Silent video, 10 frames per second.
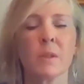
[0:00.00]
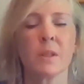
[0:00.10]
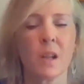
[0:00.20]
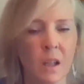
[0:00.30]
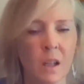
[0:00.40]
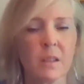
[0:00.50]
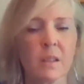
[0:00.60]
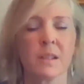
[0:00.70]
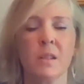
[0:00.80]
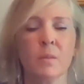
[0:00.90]
taught
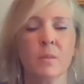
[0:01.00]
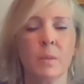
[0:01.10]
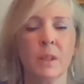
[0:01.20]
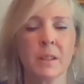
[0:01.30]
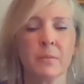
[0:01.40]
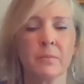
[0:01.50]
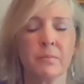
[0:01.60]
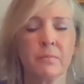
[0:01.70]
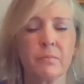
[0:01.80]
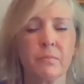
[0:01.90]
as a human being.
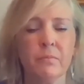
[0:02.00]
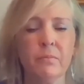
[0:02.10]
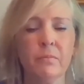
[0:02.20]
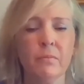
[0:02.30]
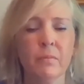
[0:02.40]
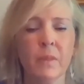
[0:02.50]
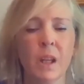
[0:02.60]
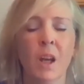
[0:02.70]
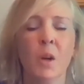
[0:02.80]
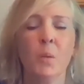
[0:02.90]
Mm-hmm.